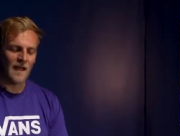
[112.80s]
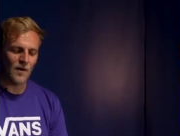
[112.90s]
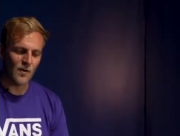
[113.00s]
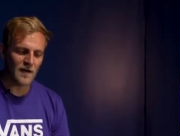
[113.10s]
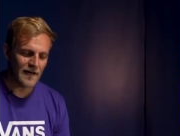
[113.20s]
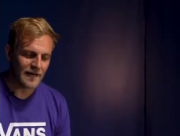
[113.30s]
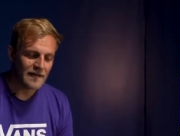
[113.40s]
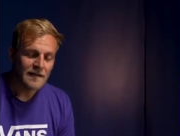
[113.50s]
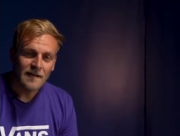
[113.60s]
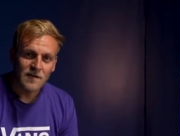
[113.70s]

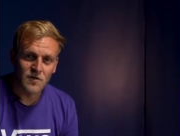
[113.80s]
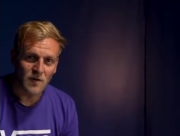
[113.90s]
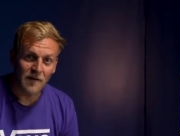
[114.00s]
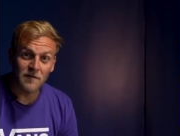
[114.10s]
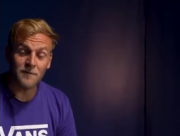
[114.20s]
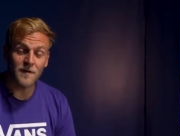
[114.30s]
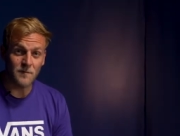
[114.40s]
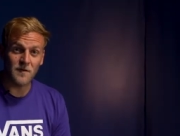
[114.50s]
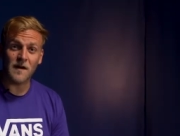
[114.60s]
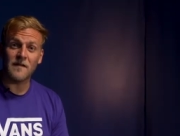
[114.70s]
Okay, so every
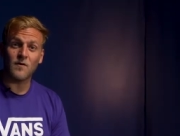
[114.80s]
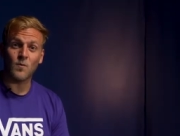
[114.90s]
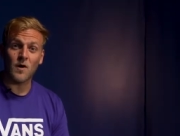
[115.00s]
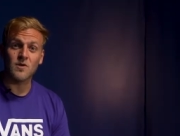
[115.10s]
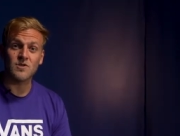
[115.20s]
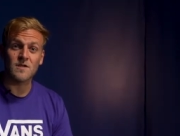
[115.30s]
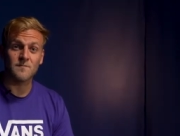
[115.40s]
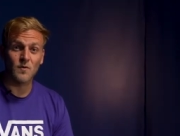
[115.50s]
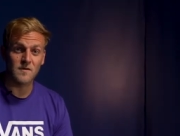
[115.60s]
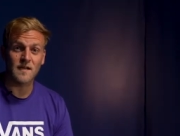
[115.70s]
film you've ever watched
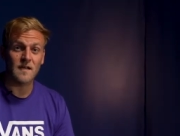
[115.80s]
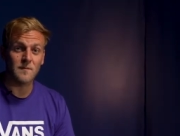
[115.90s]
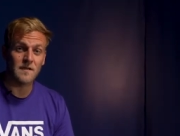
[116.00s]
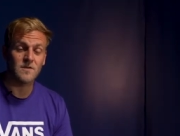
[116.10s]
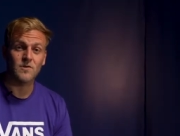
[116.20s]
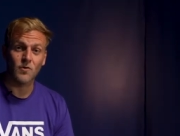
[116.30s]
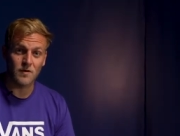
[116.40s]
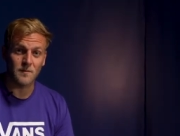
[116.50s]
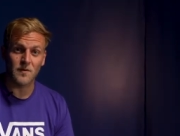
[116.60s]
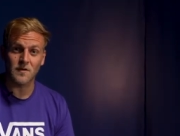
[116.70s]
is most likely been
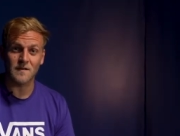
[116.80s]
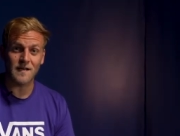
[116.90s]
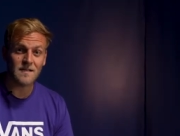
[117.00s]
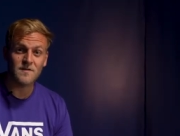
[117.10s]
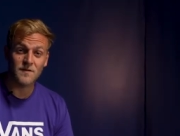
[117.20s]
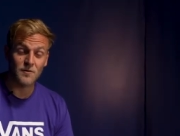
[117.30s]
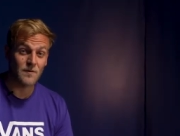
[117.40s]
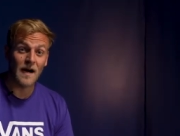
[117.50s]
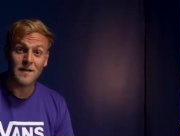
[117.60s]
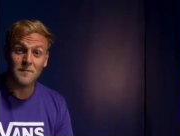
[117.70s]
storyboarded. That's
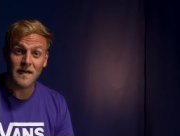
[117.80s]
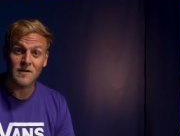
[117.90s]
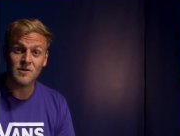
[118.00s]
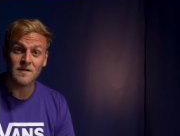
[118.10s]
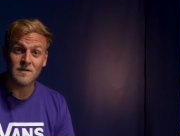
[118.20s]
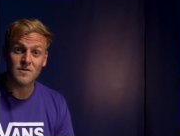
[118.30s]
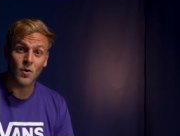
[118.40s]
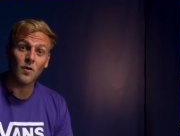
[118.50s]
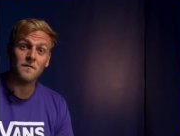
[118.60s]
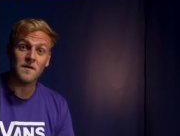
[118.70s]
through animations
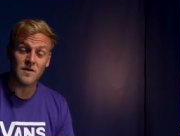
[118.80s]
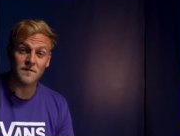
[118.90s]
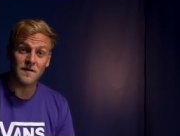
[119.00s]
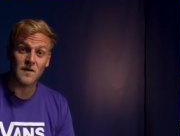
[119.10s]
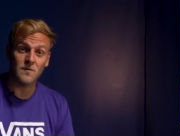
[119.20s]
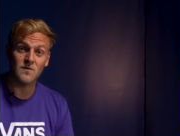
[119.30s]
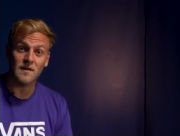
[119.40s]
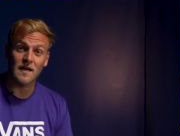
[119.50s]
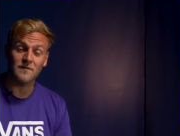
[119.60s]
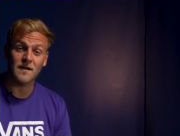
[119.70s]
or feature films
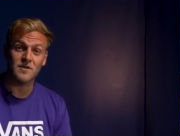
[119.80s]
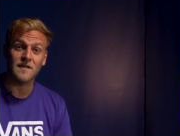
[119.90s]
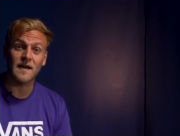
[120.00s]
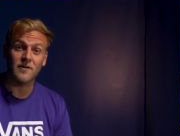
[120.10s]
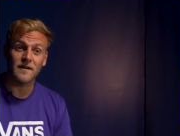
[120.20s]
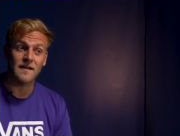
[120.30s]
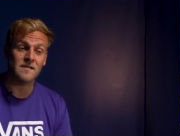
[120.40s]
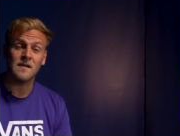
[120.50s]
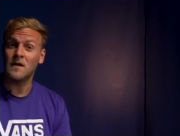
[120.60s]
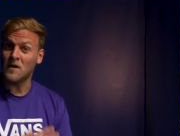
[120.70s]
with live action characters.